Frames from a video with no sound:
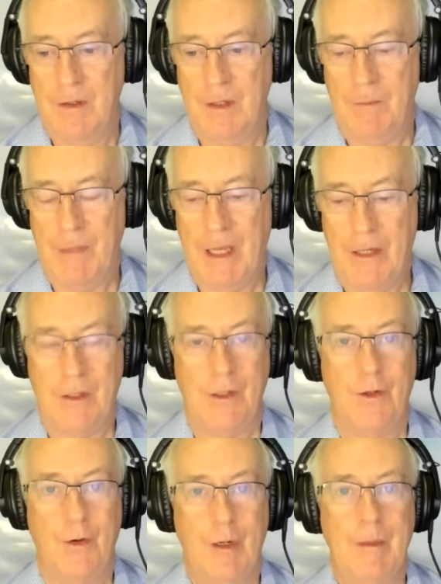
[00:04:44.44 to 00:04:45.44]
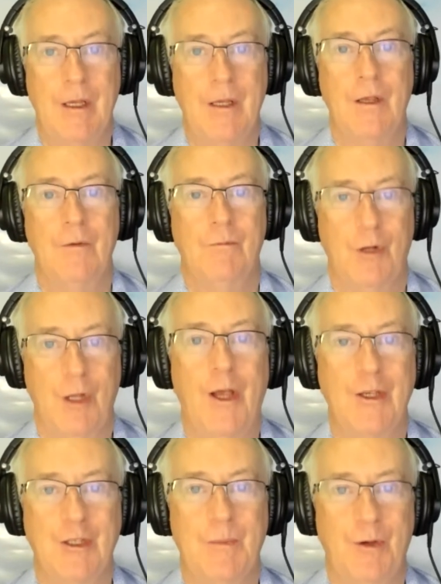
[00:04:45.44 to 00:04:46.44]
market economy
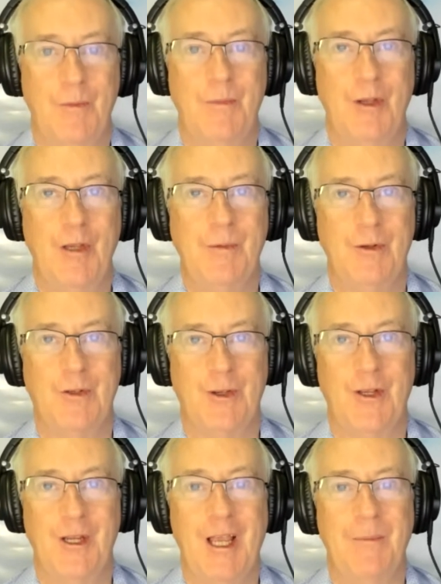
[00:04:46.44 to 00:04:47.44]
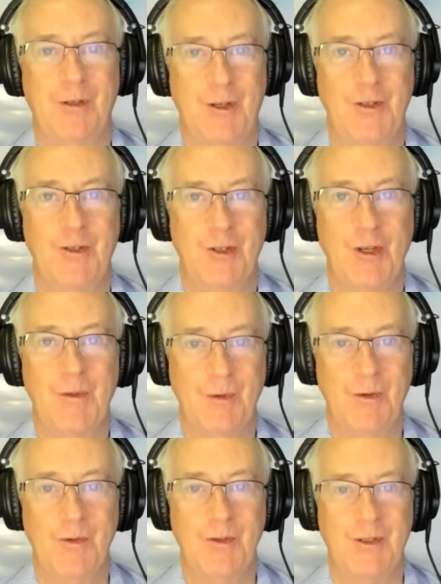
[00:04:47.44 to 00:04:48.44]
relies upon people turning up to consume
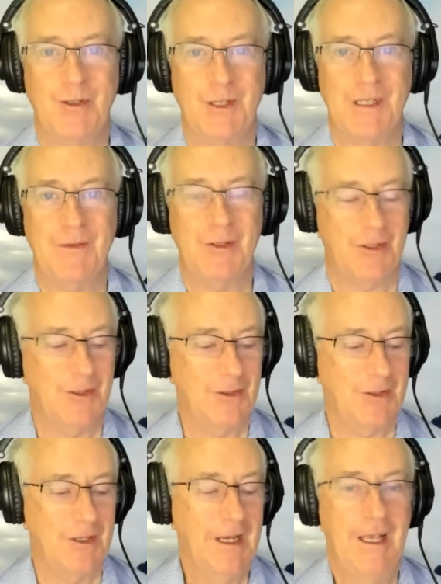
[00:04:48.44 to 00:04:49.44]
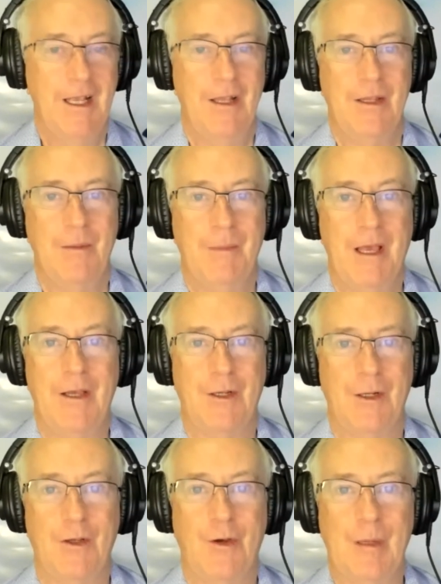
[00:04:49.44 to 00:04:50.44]
goods and services, the
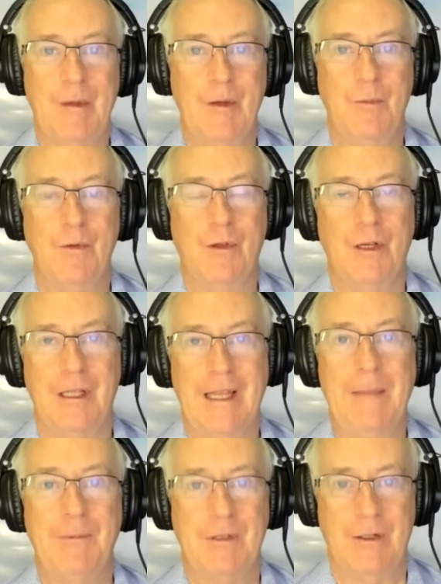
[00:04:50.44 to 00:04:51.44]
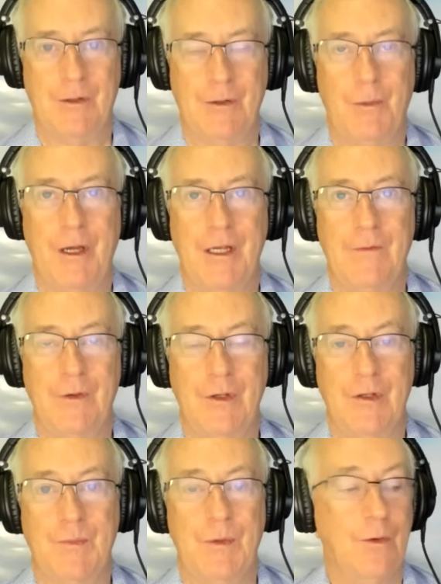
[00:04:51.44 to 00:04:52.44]
market economy will collapse under the weight of
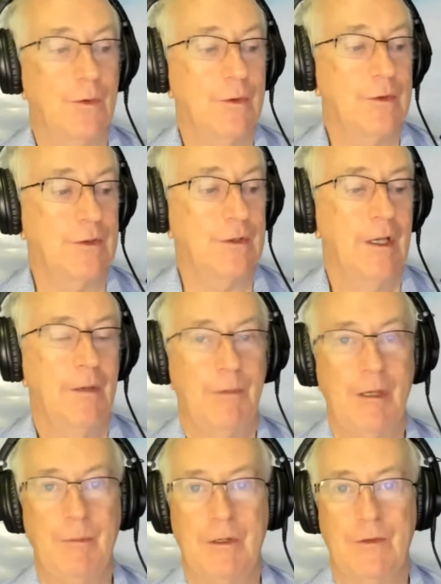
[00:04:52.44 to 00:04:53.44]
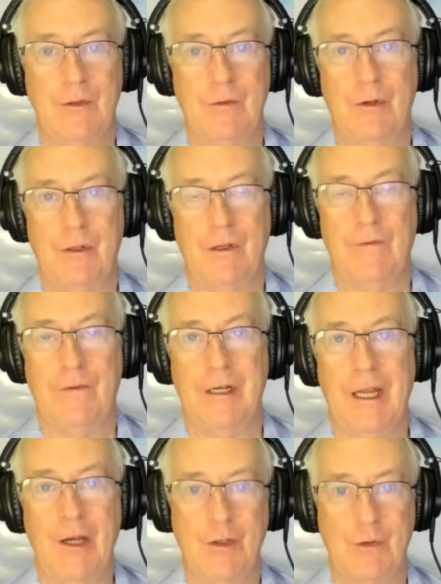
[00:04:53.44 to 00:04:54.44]
this because people have still got their
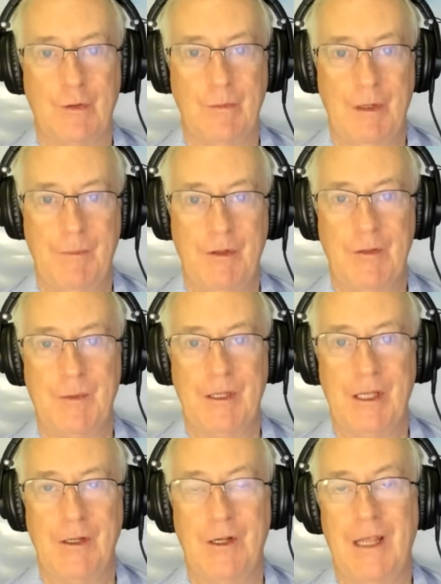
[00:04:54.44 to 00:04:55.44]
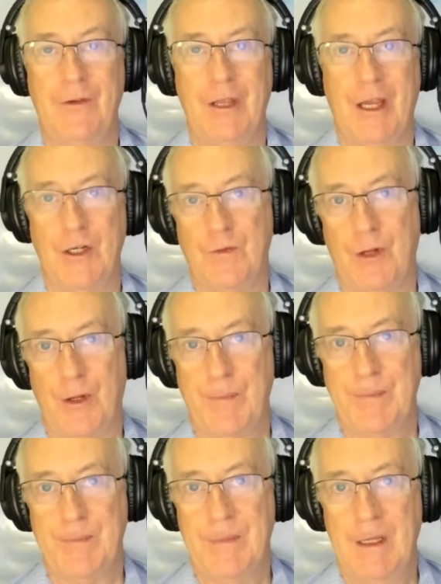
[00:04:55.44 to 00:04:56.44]
financial commitments, but they don't have a cash flow.
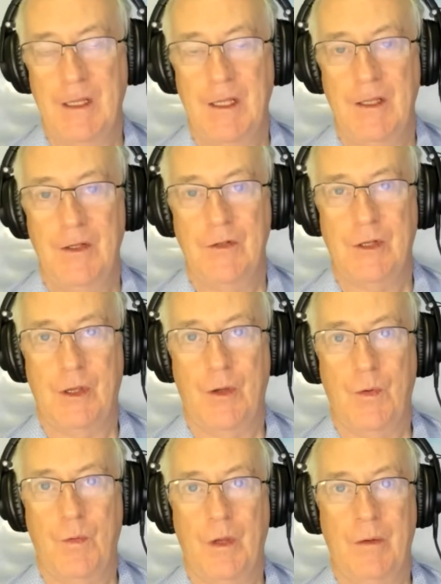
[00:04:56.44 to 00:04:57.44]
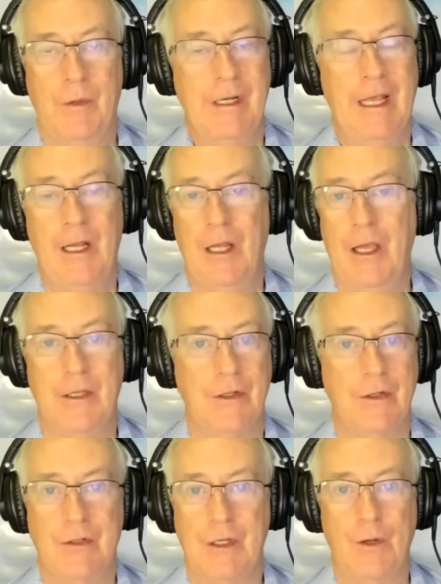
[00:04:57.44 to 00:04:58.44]
Mm-hmm. So, and we're now likely
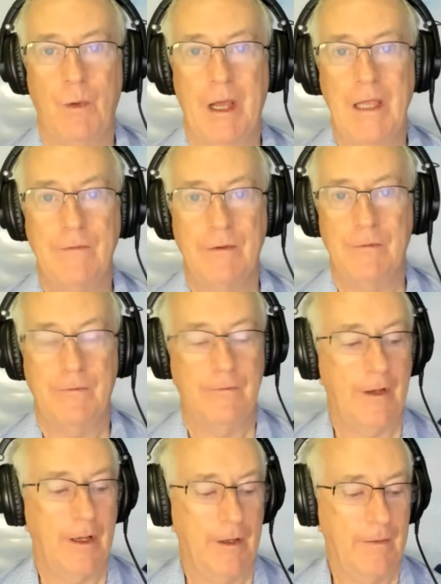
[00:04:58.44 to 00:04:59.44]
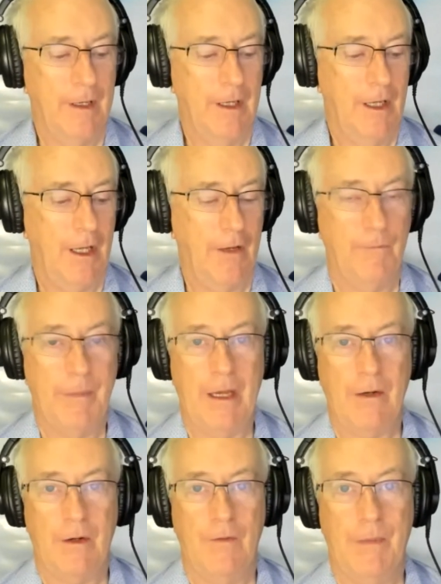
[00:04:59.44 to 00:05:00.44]
to see a wave of, uh, of, bank,
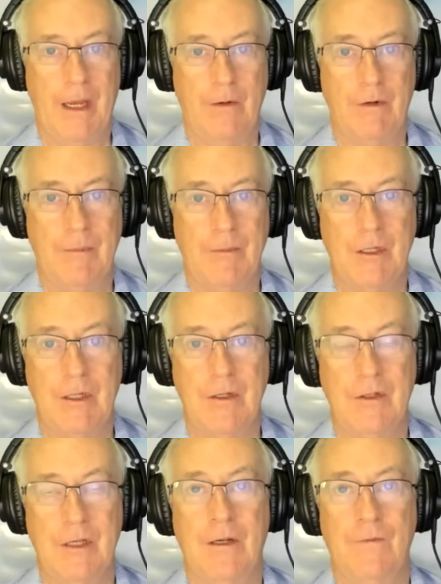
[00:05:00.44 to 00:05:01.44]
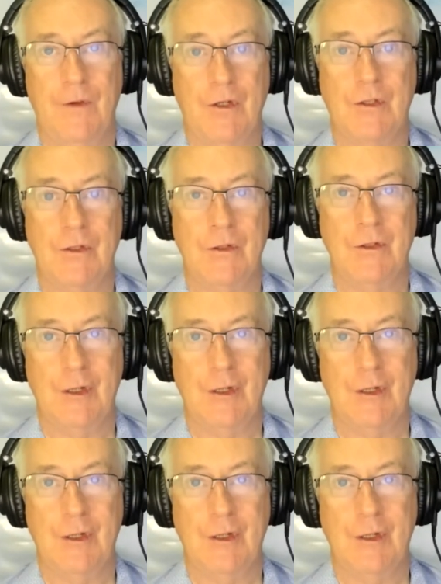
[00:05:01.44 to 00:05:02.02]
of bankruptcies and evictions in